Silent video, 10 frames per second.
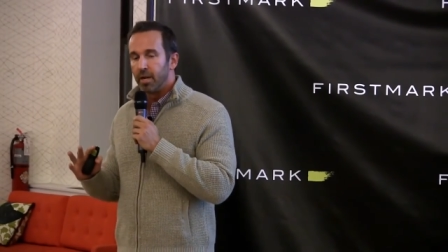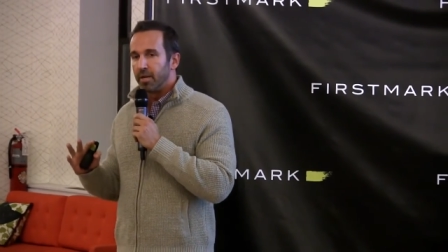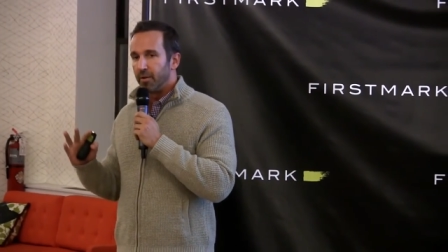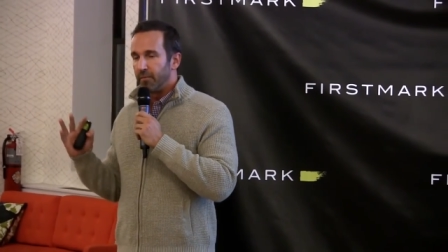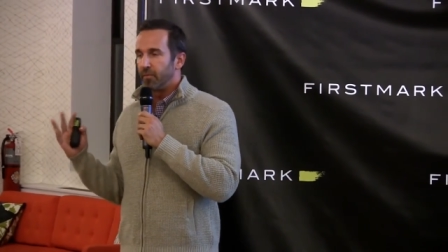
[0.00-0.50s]

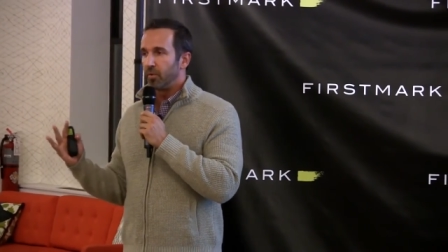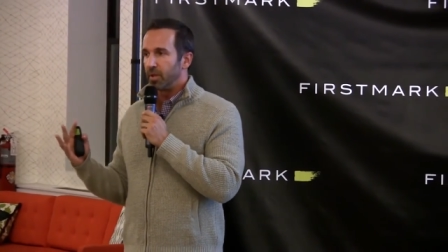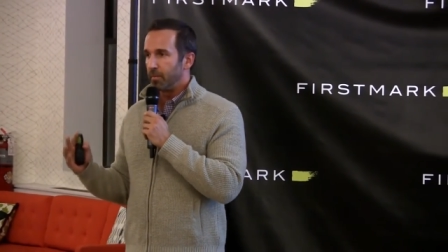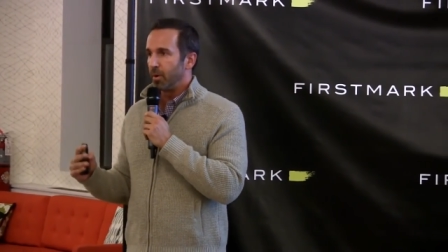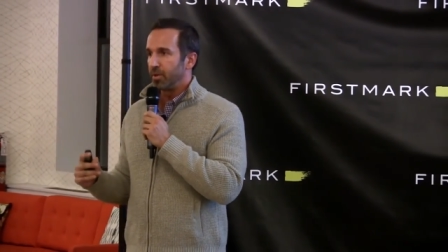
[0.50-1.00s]
you know fully
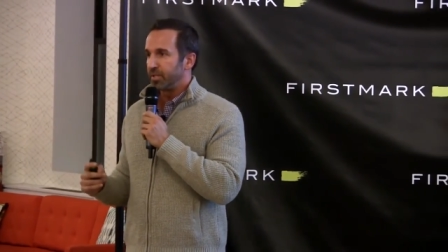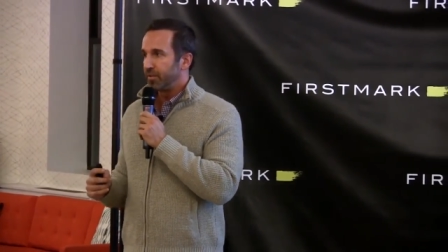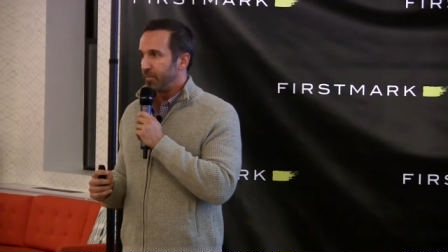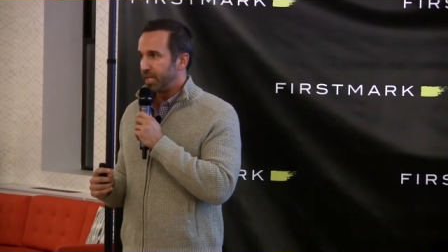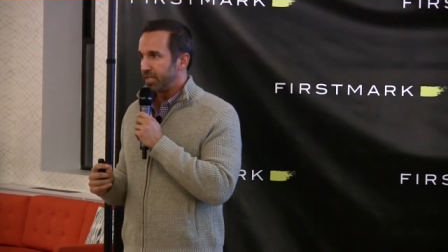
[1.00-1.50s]

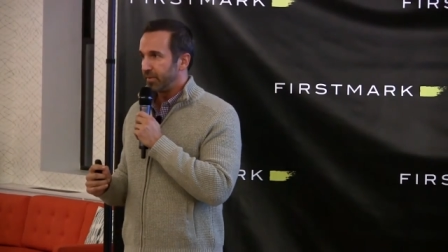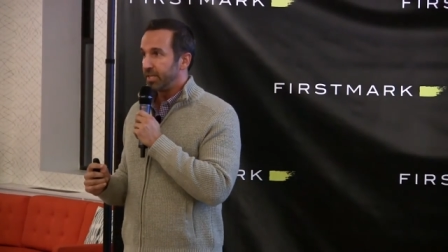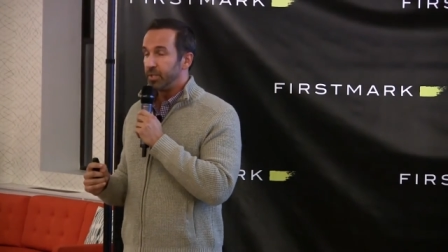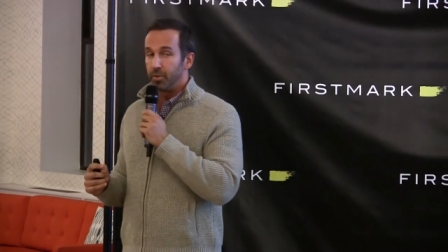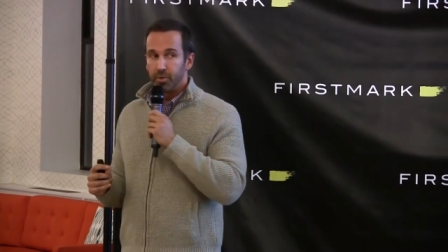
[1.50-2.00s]
immersive because if I
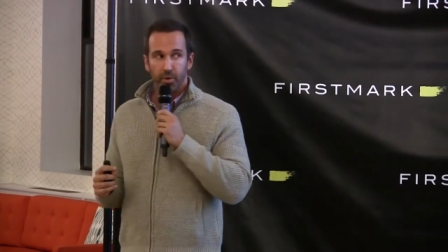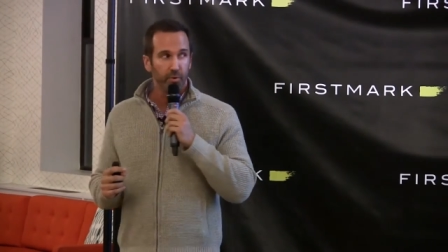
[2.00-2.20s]
do turn